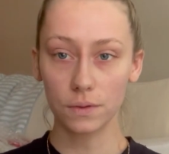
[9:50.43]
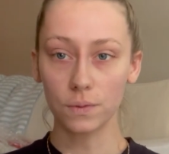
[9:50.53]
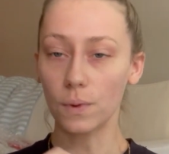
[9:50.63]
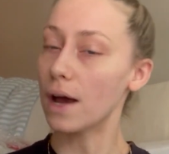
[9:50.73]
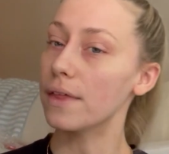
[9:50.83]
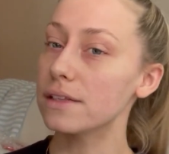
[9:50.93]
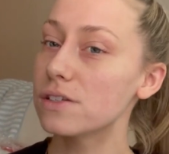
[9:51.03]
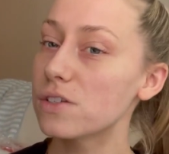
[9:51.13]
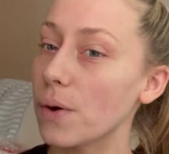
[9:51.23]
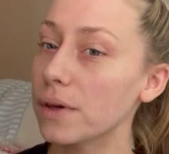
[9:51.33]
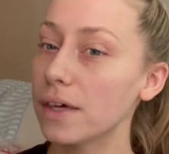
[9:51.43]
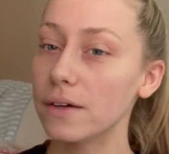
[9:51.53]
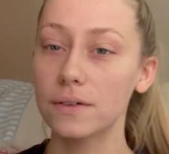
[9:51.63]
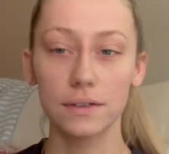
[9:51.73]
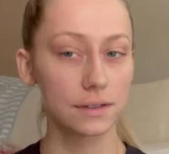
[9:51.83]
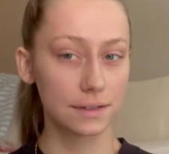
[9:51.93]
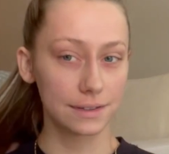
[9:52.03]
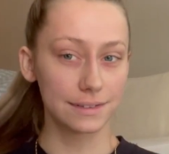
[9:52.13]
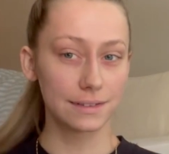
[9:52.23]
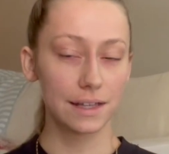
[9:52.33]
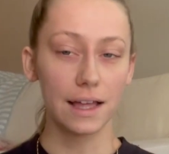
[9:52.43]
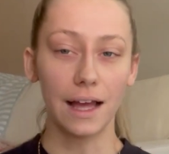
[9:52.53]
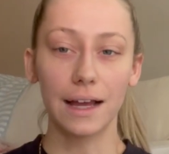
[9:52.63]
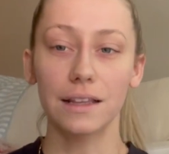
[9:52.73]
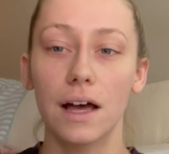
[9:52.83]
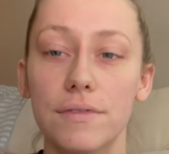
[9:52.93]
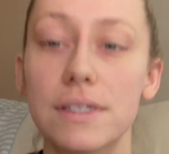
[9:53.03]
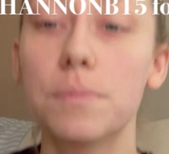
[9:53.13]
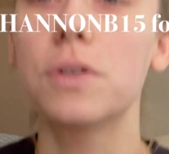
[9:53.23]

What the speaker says: Wow, that's so cute. I love simple